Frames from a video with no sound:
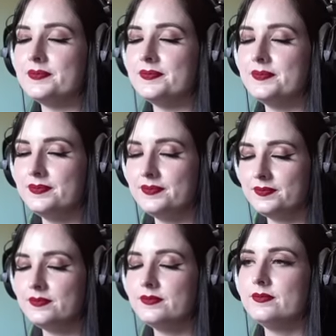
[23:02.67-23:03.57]

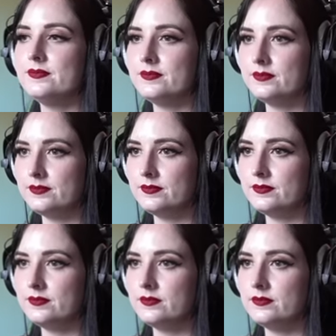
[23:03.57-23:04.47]

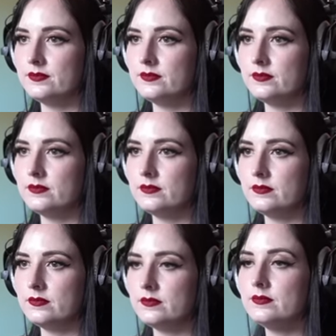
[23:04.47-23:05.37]

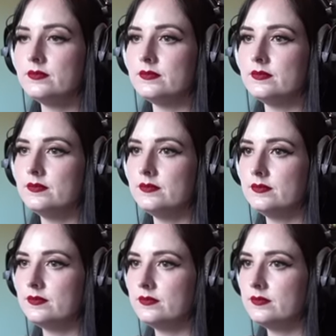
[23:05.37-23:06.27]

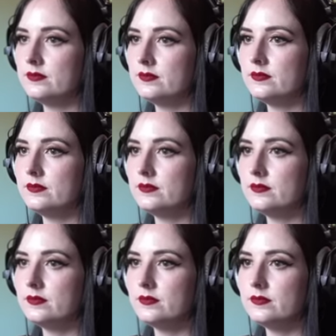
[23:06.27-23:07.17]

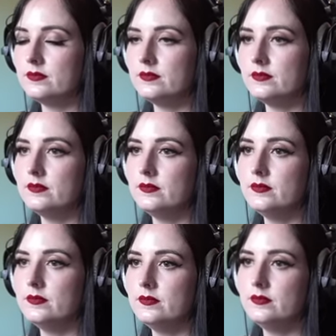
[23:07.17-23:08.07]

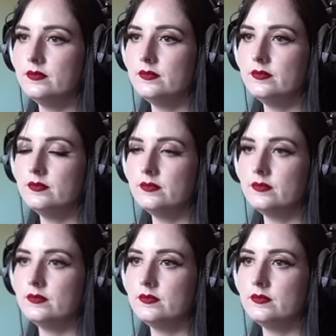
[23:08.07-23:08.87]
(not speaking)